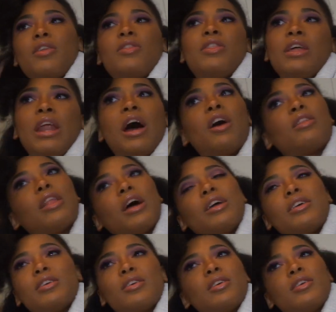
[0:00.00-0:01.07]
then I'll
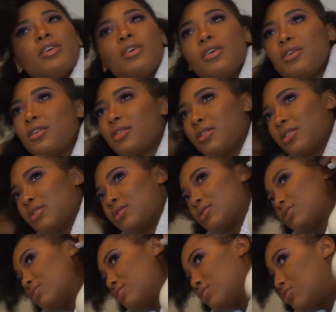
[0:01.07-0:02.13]
like
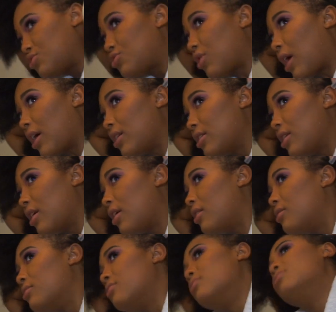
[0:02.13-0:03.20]
try it out.